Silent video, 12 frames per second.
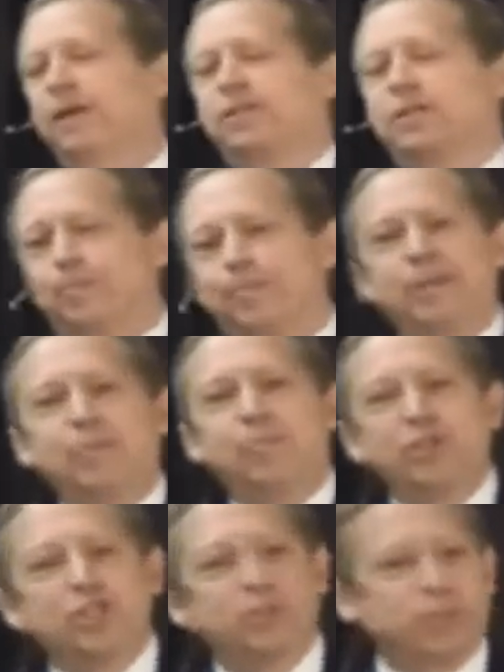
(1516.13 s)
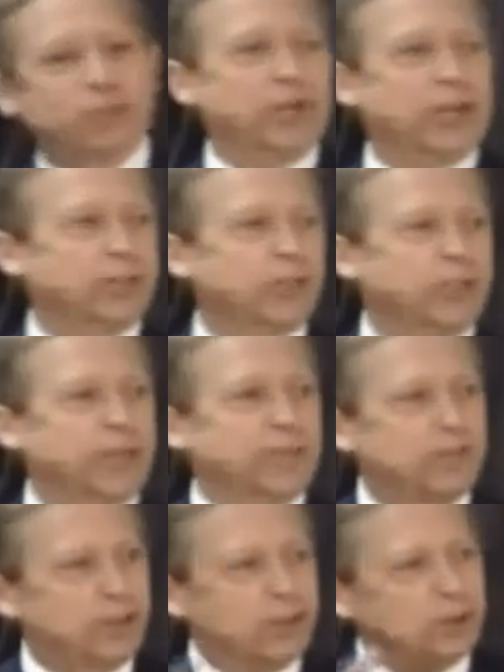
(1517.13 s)
It's a key principle of trial design.
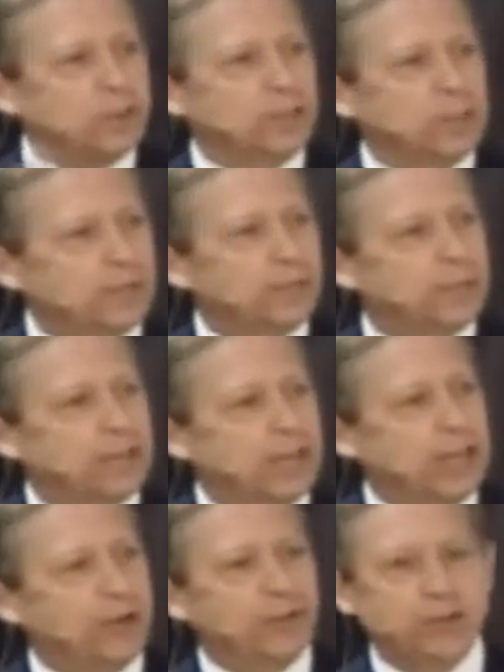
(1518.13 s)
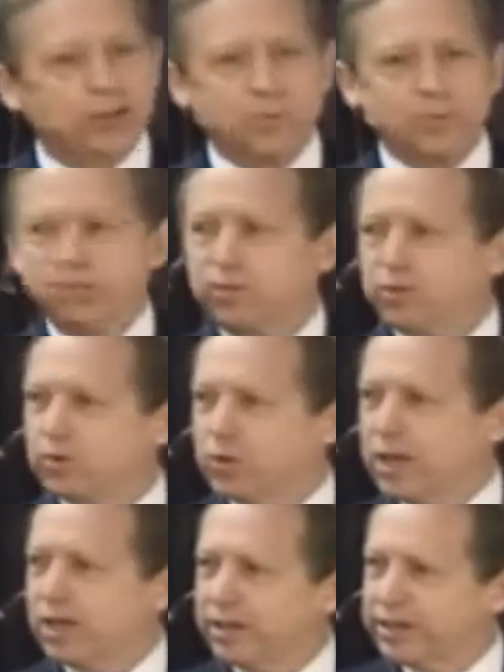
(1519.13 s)
If you don't deliver the care in the arms of your
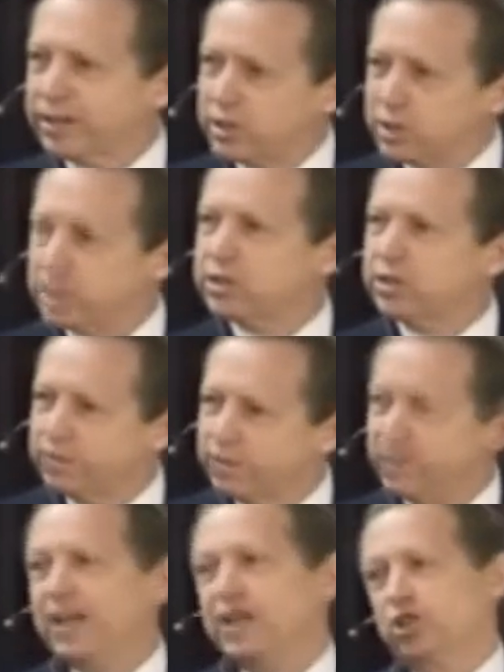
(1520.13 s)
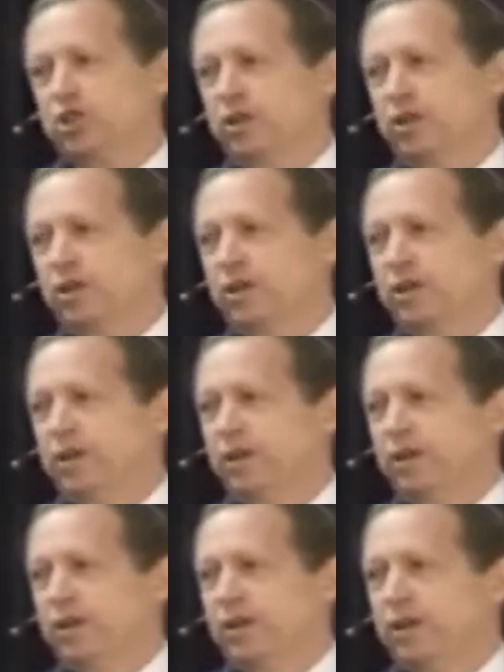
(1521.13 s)
trial in a consistent fashion,
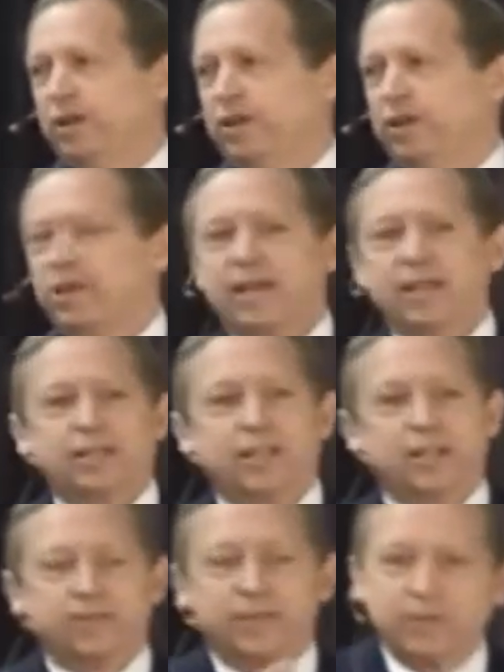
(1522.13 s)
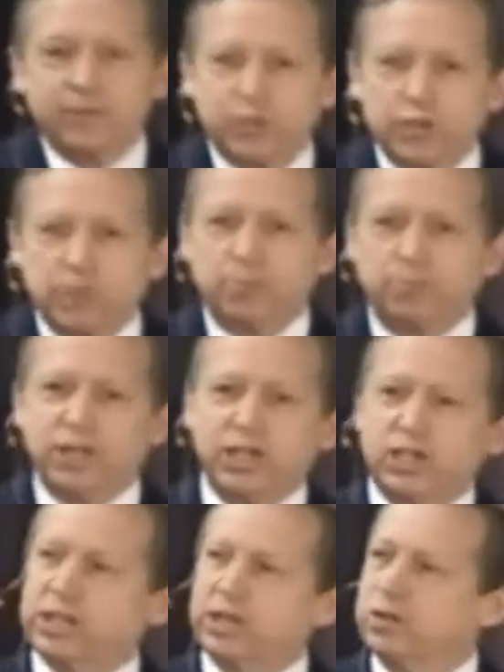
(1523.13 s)
you can't tell if differences in
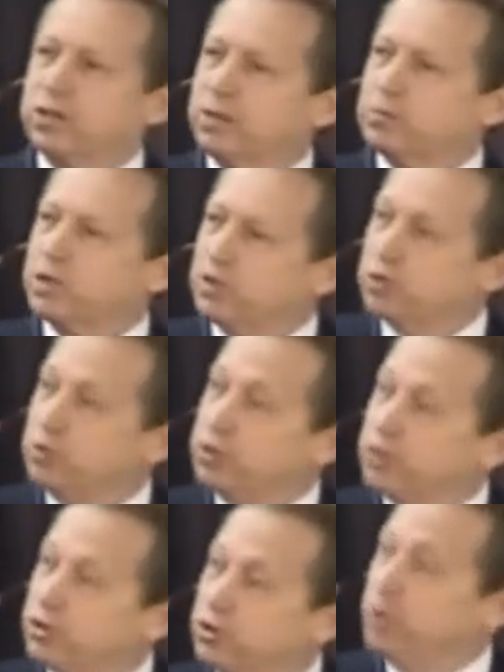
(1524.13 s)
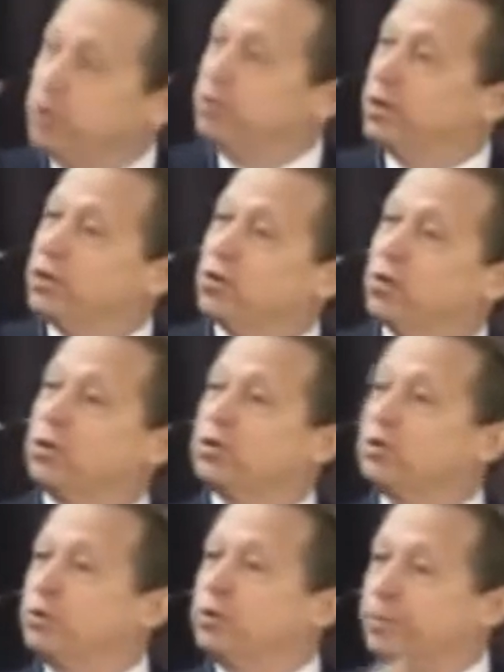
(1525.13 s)
patient outcomes are due to the treatment
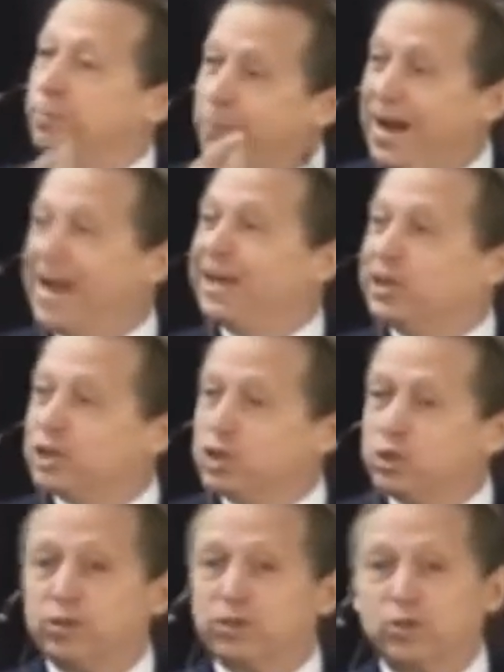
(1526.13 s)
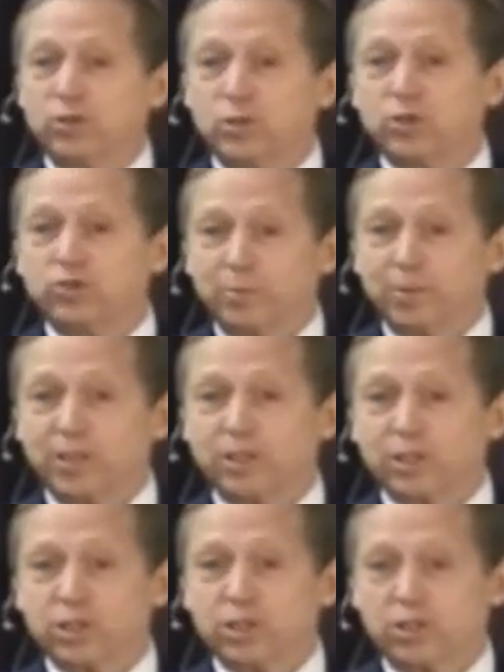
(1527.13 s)
or to the bias you introduced from
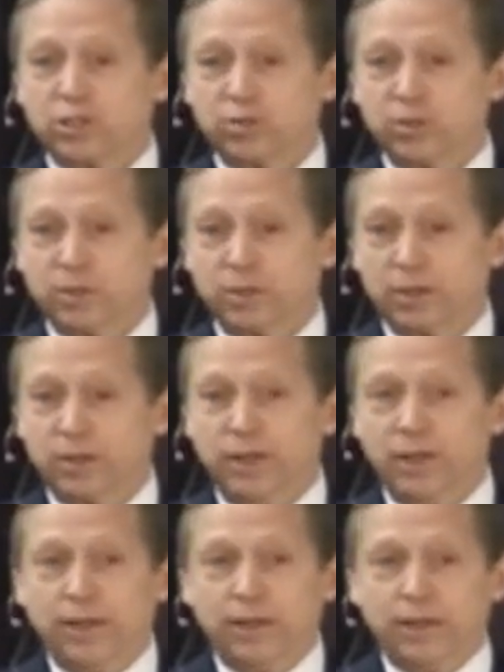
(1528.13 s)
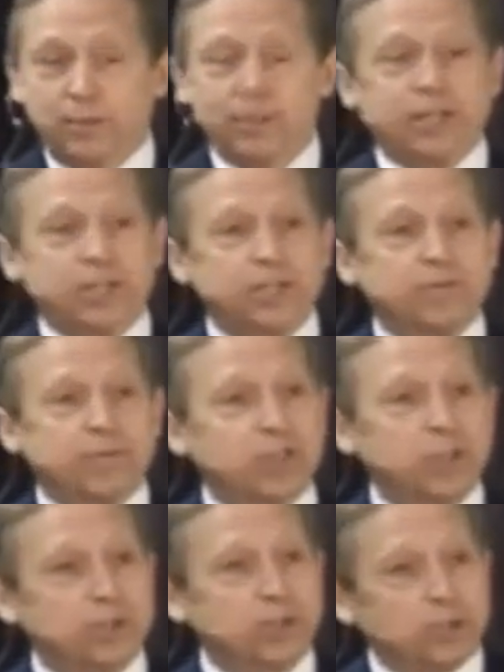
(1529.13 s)
inconsistent treatment. Now, because of
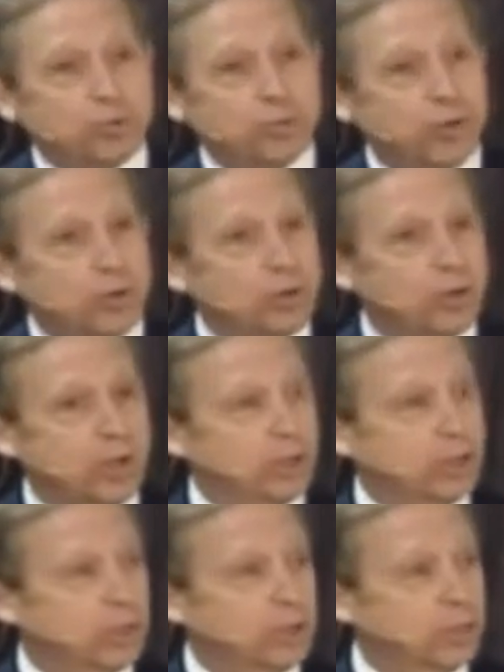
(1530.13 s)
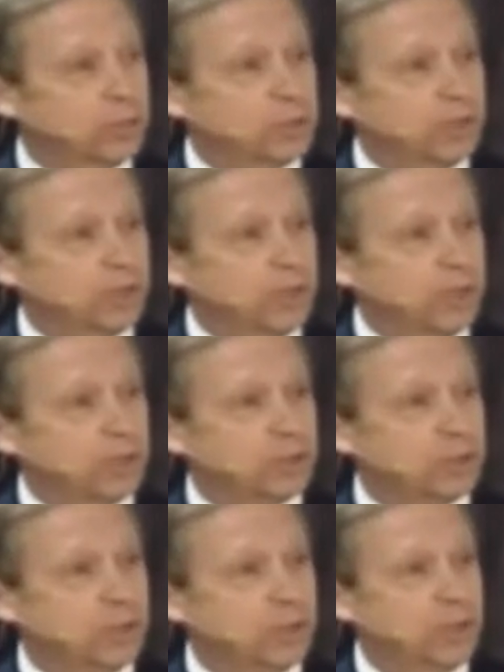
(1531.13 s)
this, we used protocols in the arms of
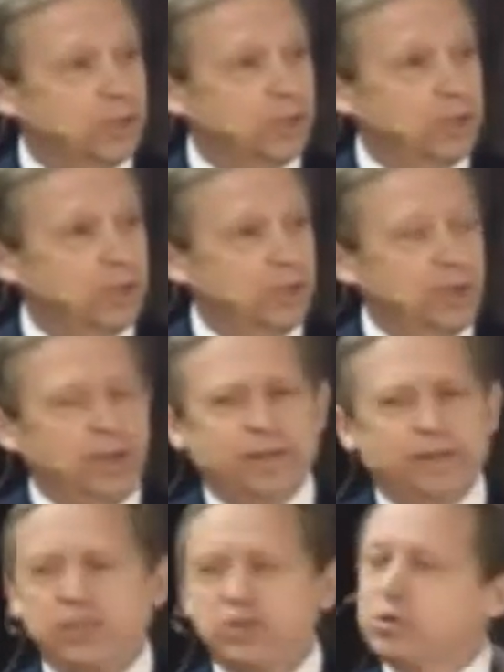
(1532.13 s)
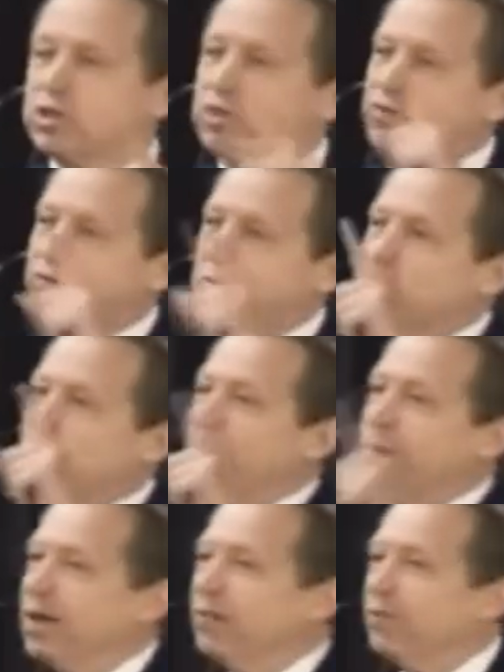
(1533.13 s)
trials. This was the first
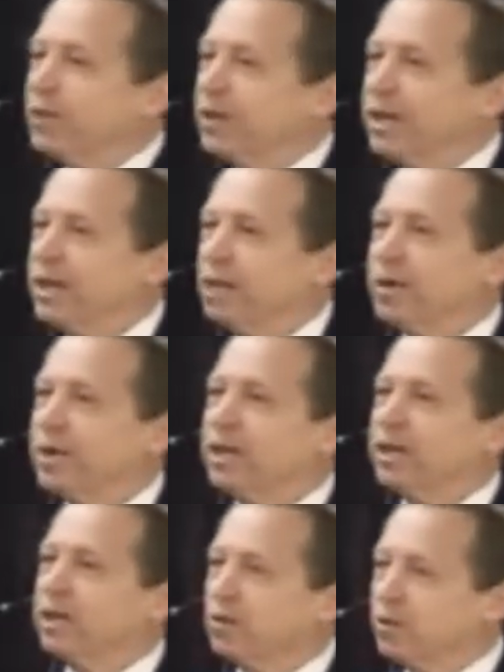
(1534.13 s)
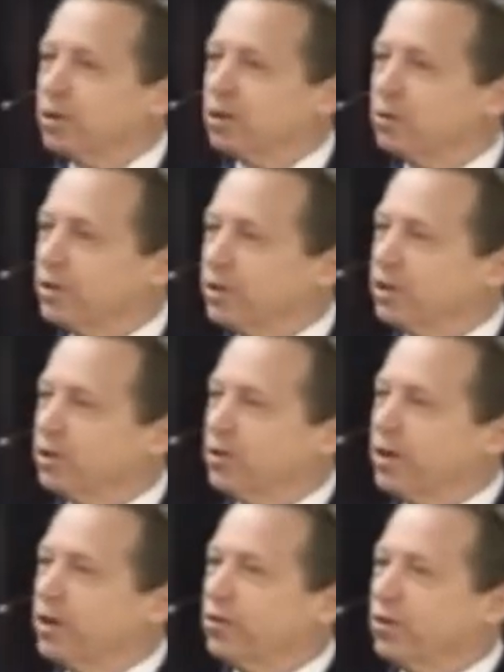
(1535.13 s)
time ever that anybody had looked within a
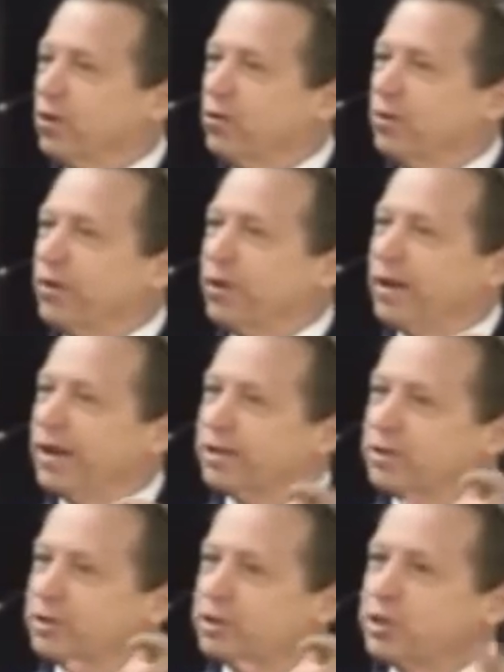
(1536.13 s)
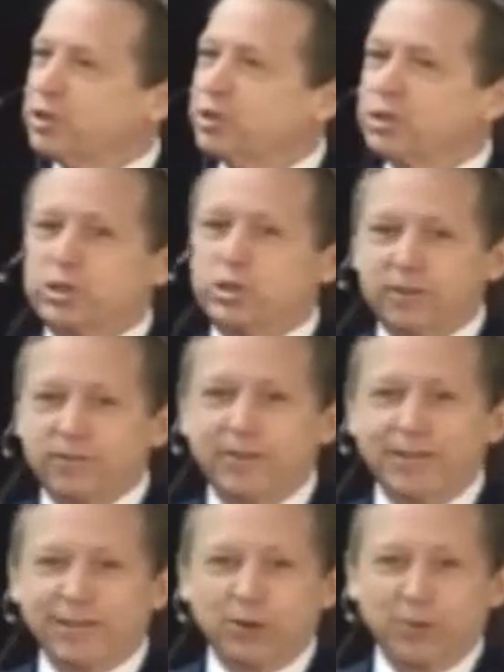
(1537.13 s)
trial, though, at consistency of
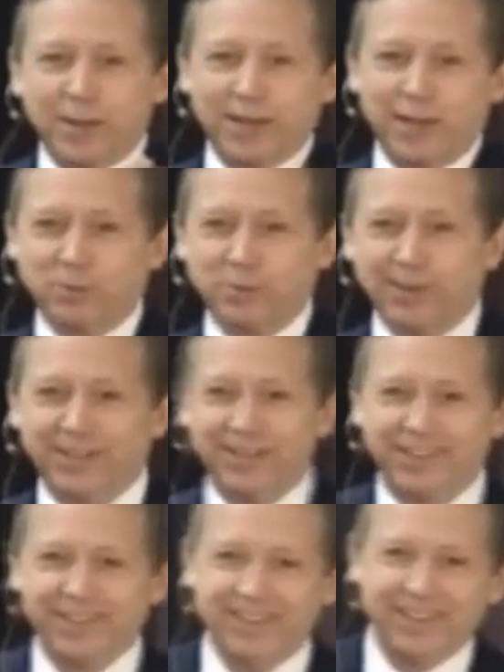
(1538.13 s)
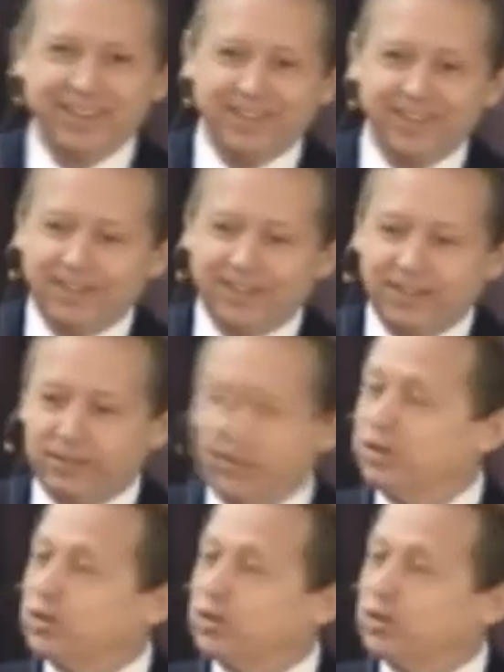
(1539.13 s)
ventilator management. And